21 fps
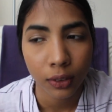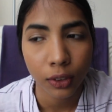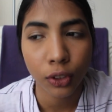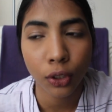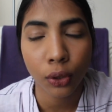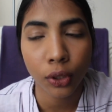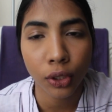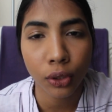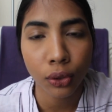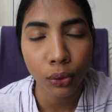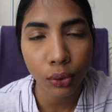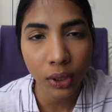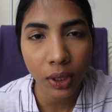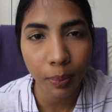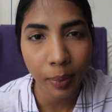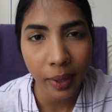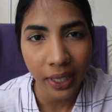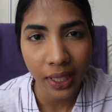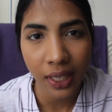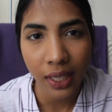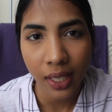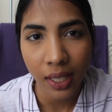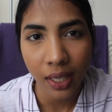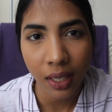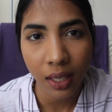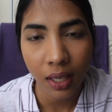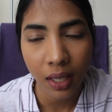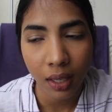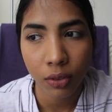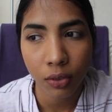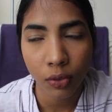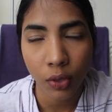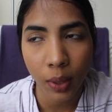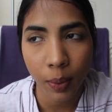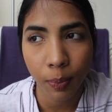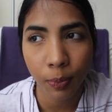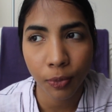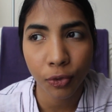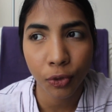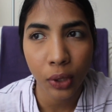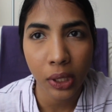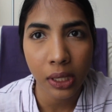So the Nusa Penida
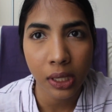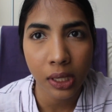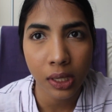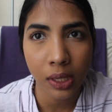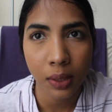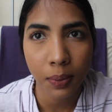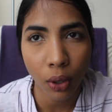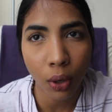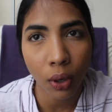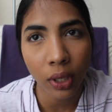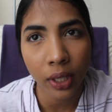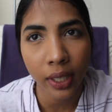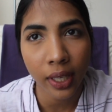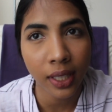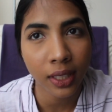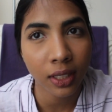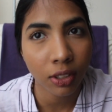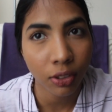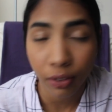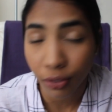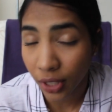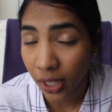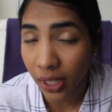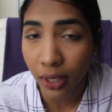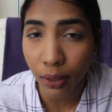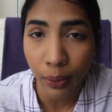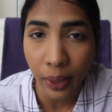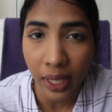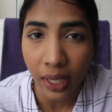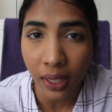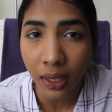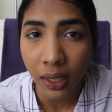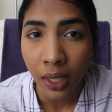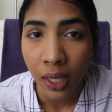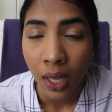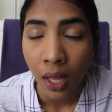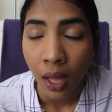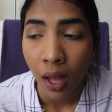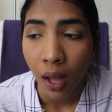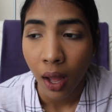trip was organized really well.